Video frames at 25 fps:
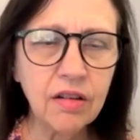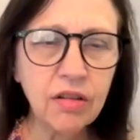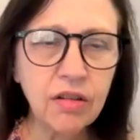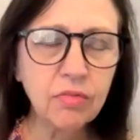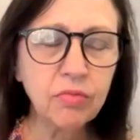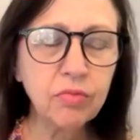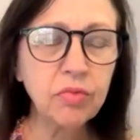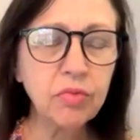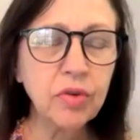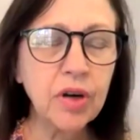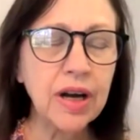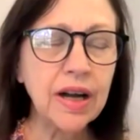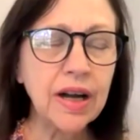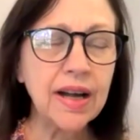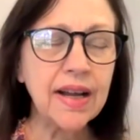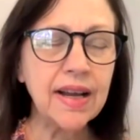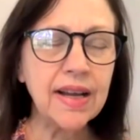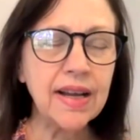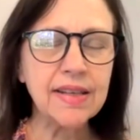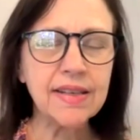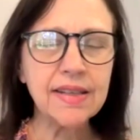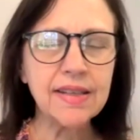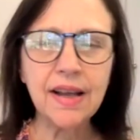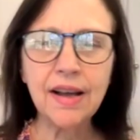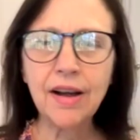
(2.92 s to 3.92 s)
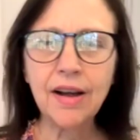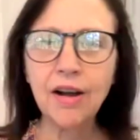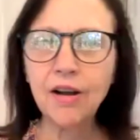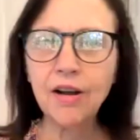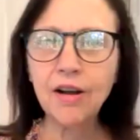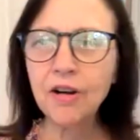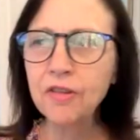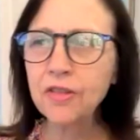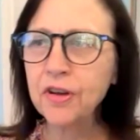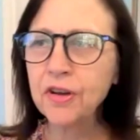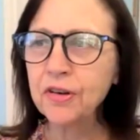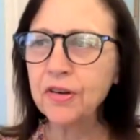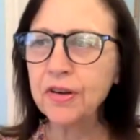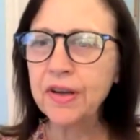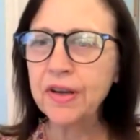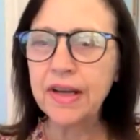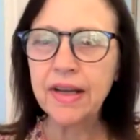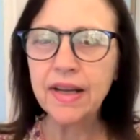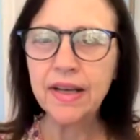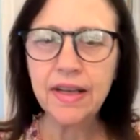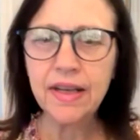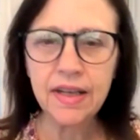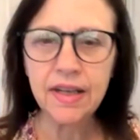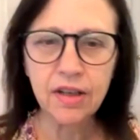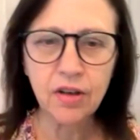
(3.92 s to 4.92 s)
All right. Are
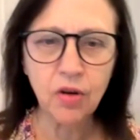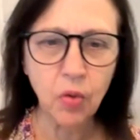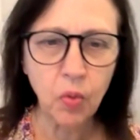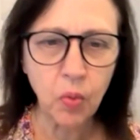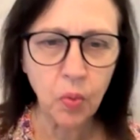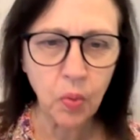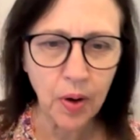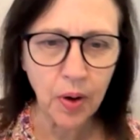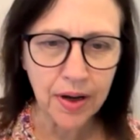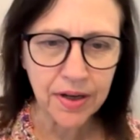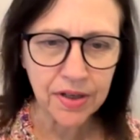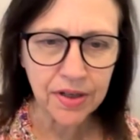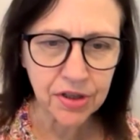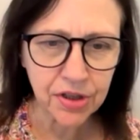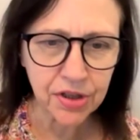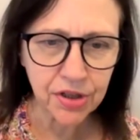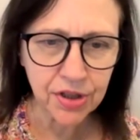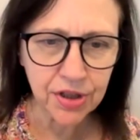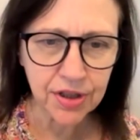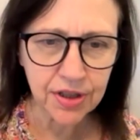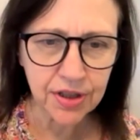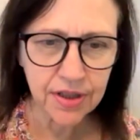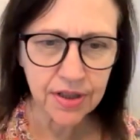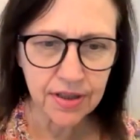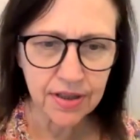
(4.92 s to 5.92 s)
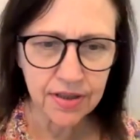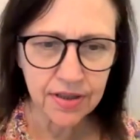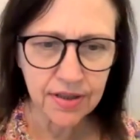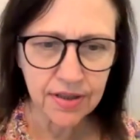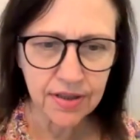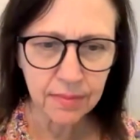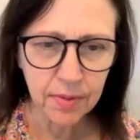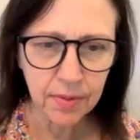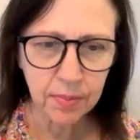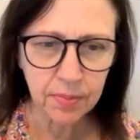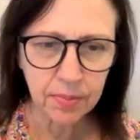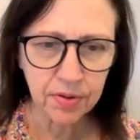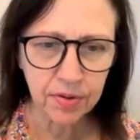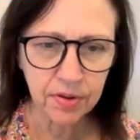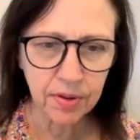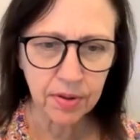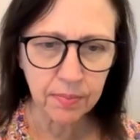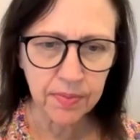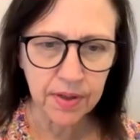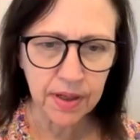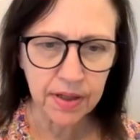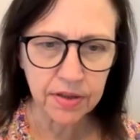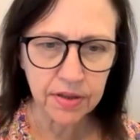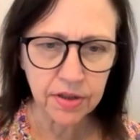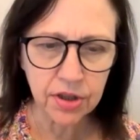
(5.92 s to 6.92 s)
there any questions? I'm
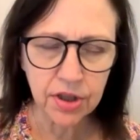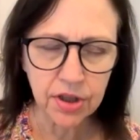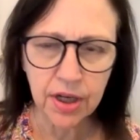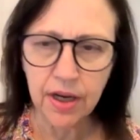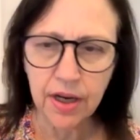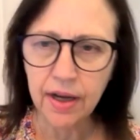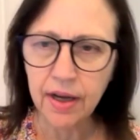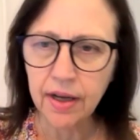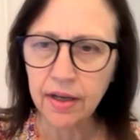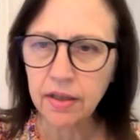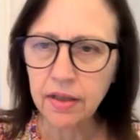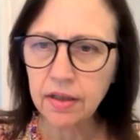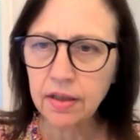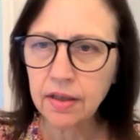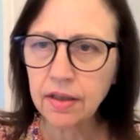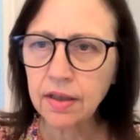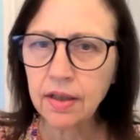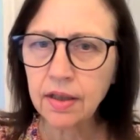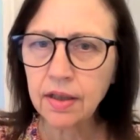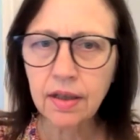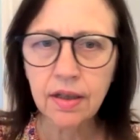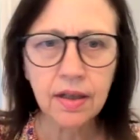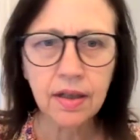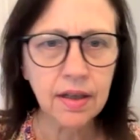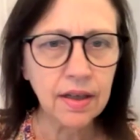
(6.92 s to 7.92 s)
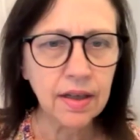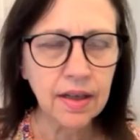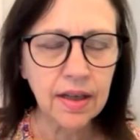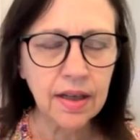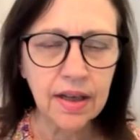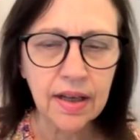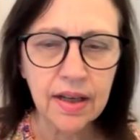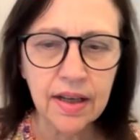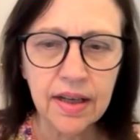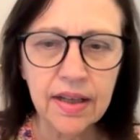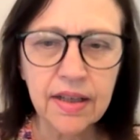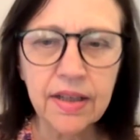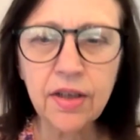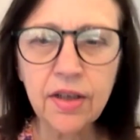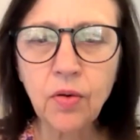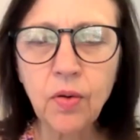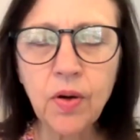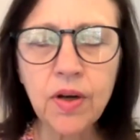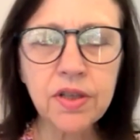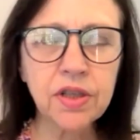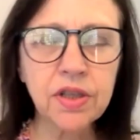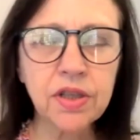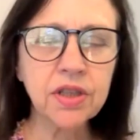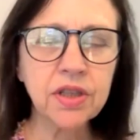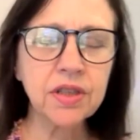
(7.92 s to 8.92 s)
gonna pull up that chat.
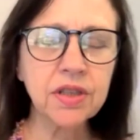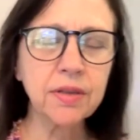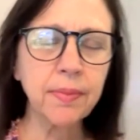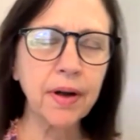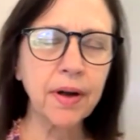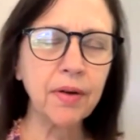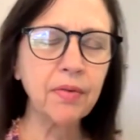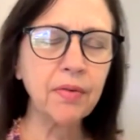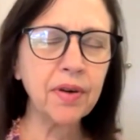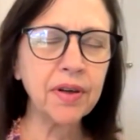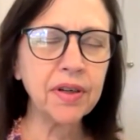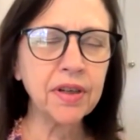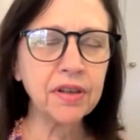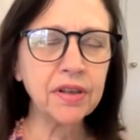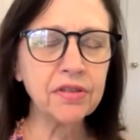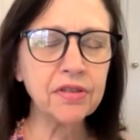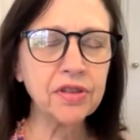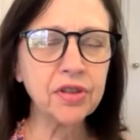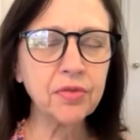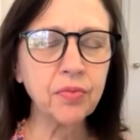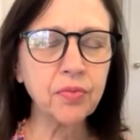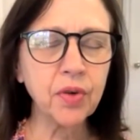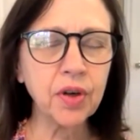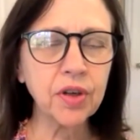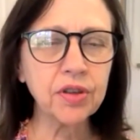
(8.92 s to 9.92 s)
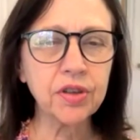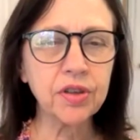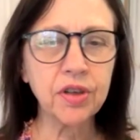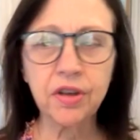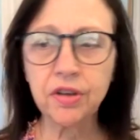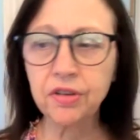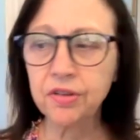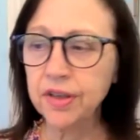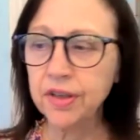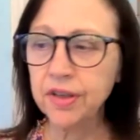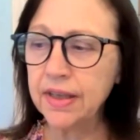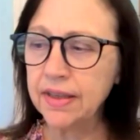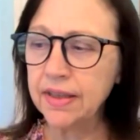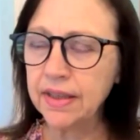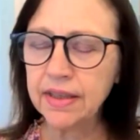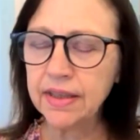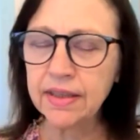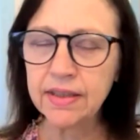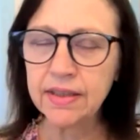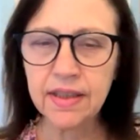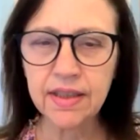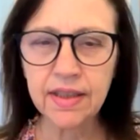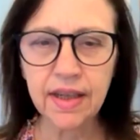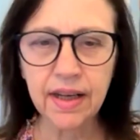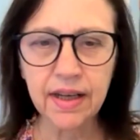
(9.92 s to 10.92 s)
Any questions about what y'all just worked on or
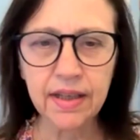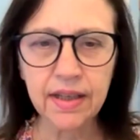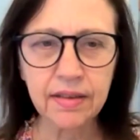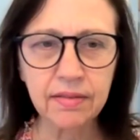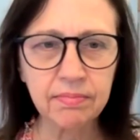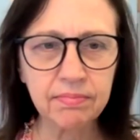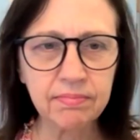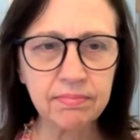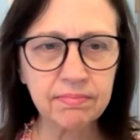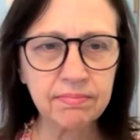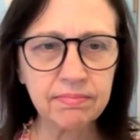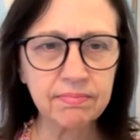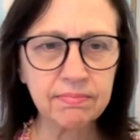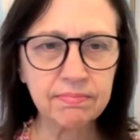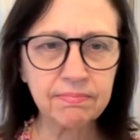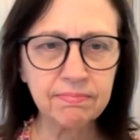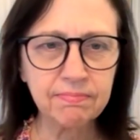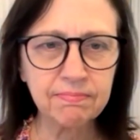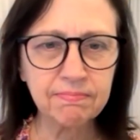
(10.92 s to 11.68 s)
anything today?